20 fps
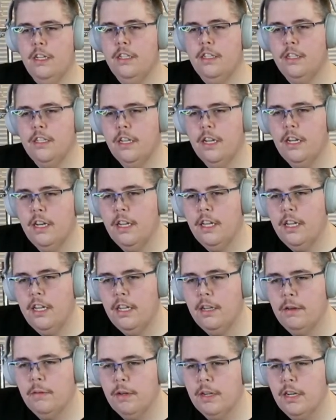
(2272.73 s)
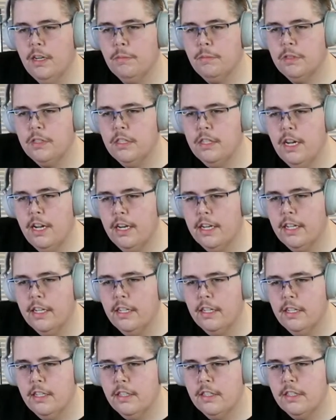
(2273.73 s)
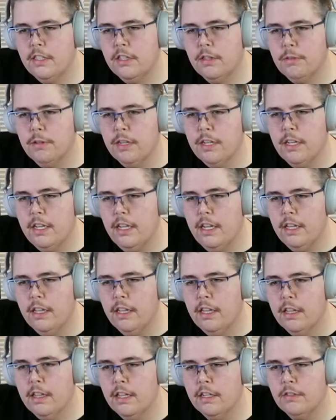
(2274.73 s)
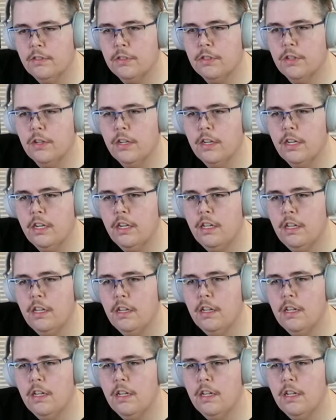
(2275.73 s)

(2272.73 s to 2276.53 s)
Hey Danny, what up, Shenanigans 3D? Thanks for joining.